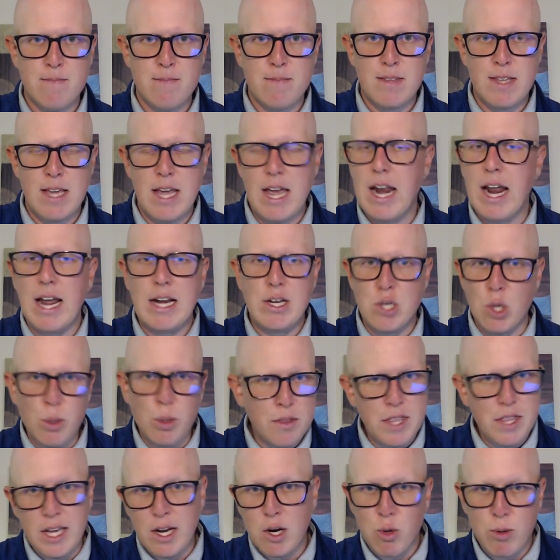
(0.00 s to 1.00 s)
And I don't
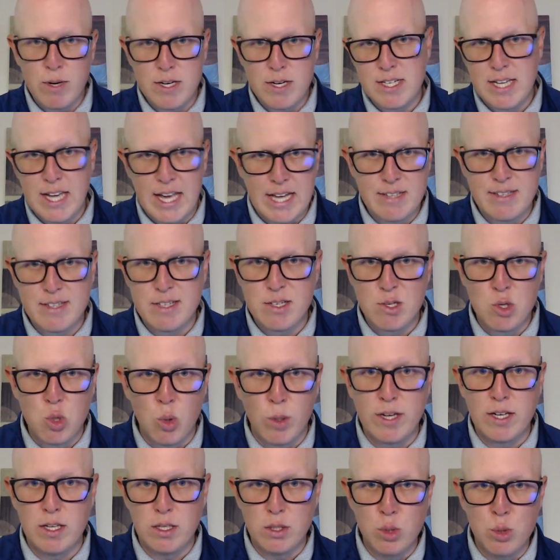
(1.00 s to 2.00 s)
think Chris Getz is going
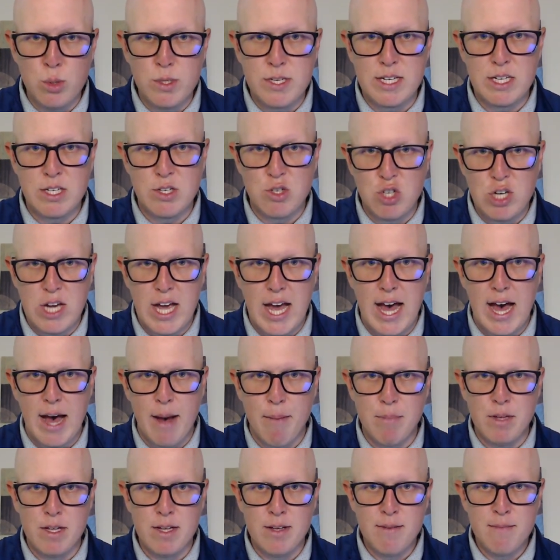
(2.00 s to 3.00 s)
to lose his
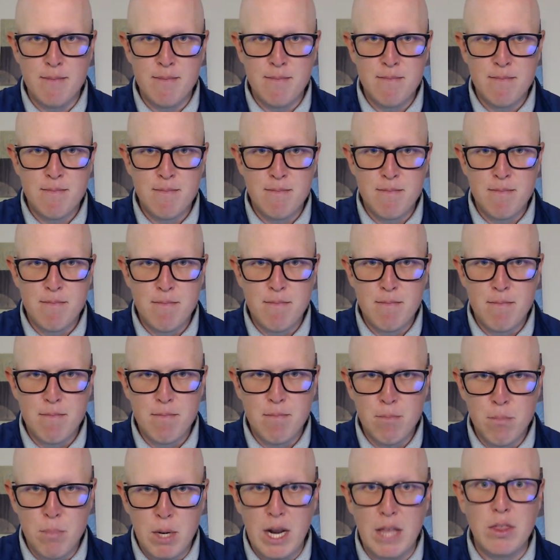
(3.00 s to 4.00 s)
job,
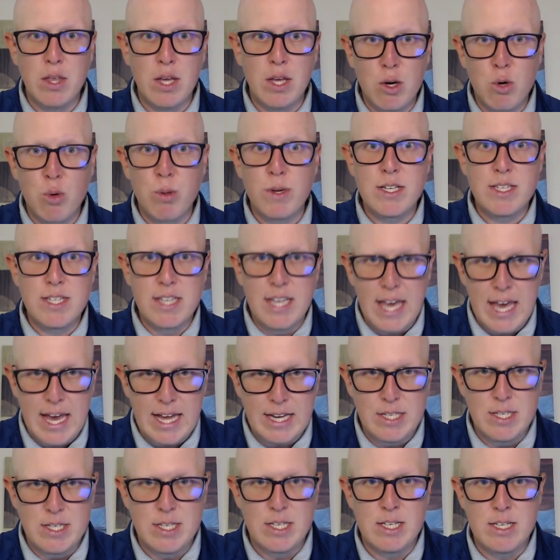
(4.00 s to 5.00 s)
but I think Chris
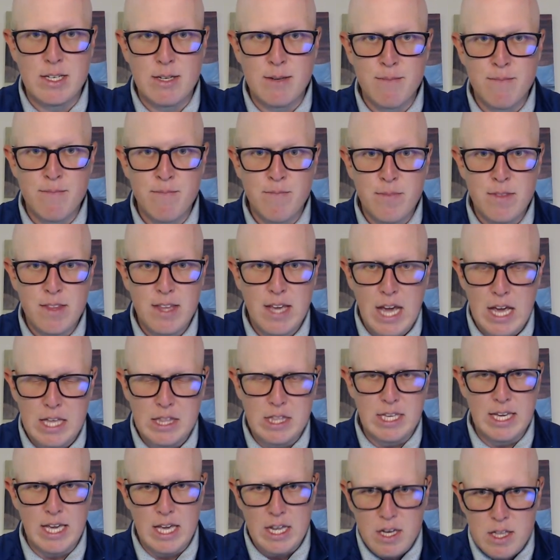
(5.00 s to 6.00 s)
Getz at
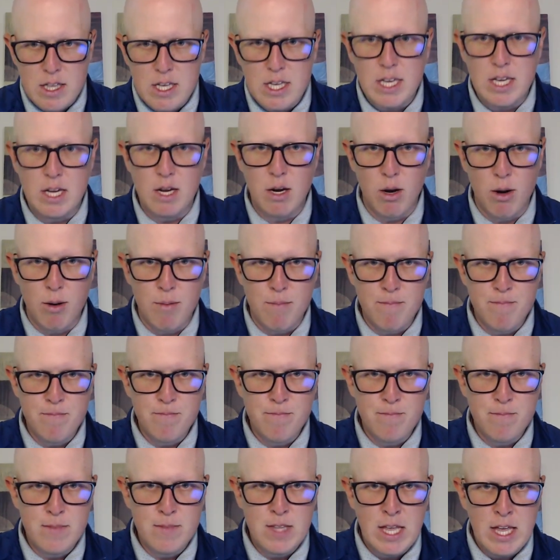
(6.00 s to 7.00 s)
the end of the year
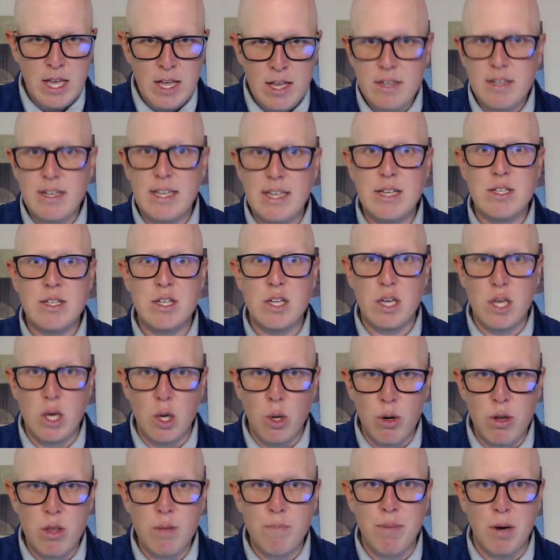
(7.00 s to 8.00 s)
needs to
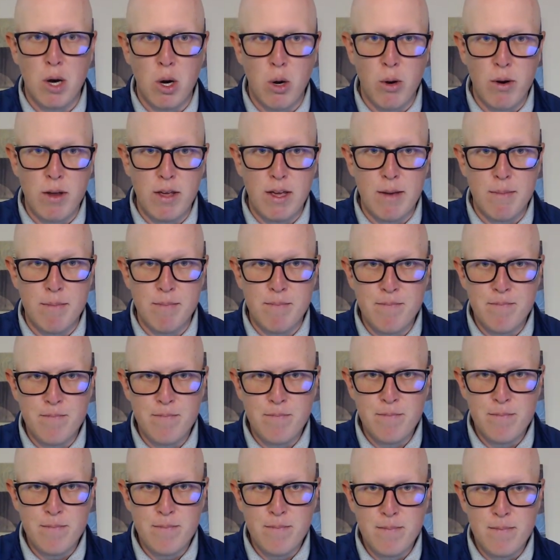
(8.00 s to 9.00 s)
go to the podium
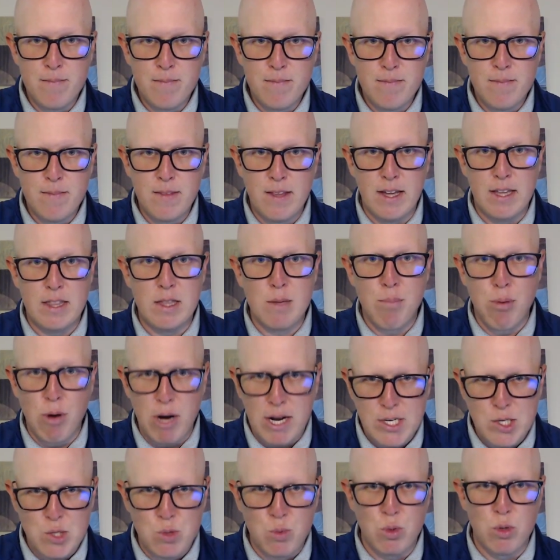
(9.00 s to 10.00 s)
in the
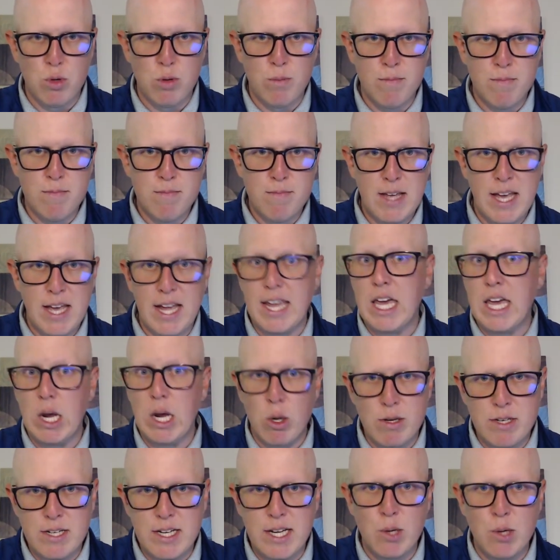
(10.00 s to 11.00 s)
press room at
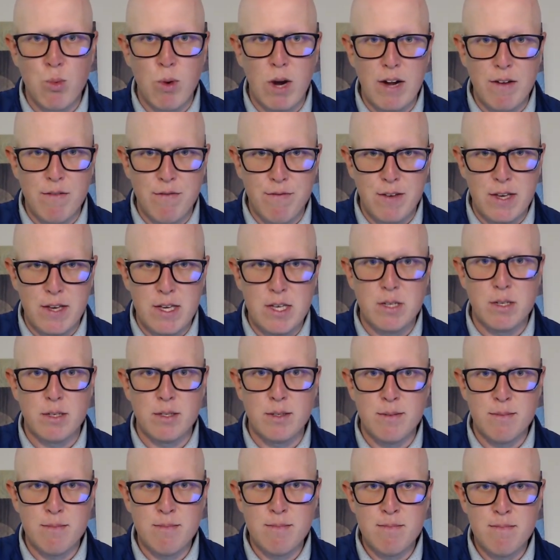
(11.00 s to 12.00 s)
Guaranteed Rate Field
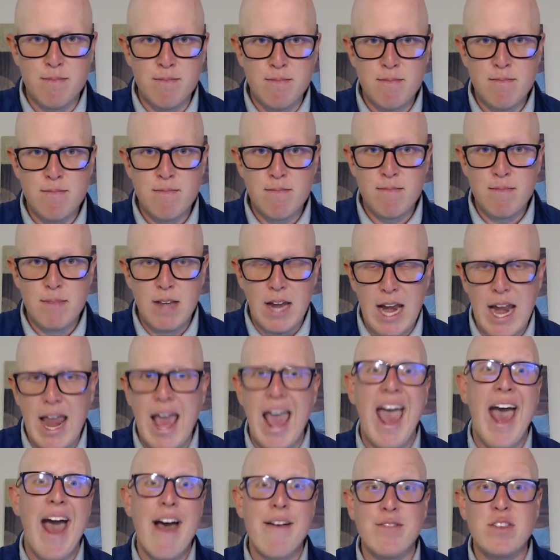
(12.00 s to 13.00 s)
and
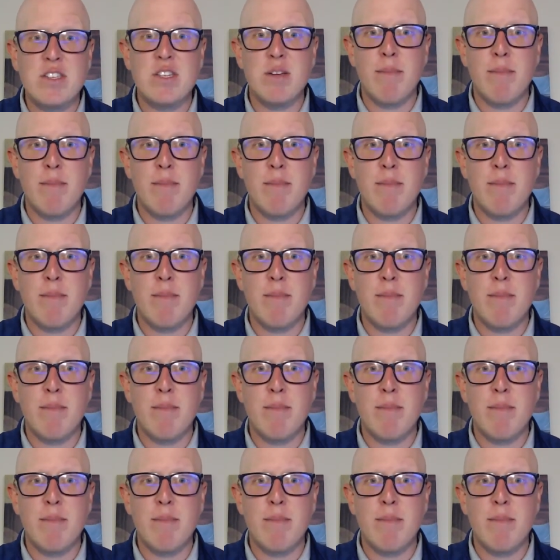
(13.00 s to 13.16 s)
have some